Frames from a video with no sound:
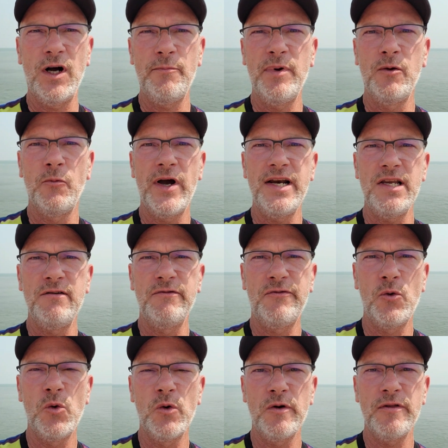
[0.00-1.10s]
I've been waiting
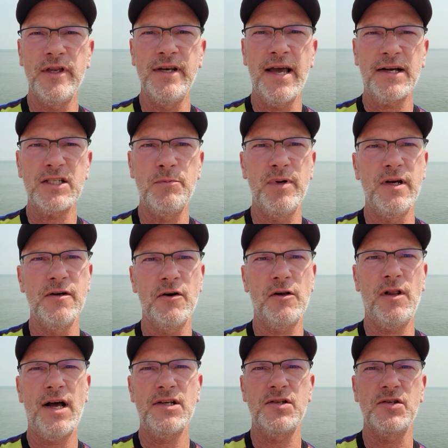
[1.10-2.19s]
for the next beginner
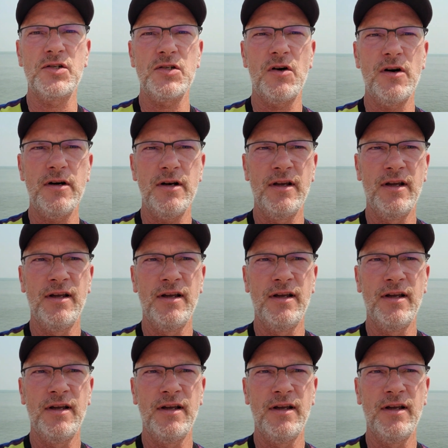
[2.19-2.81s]
class to start,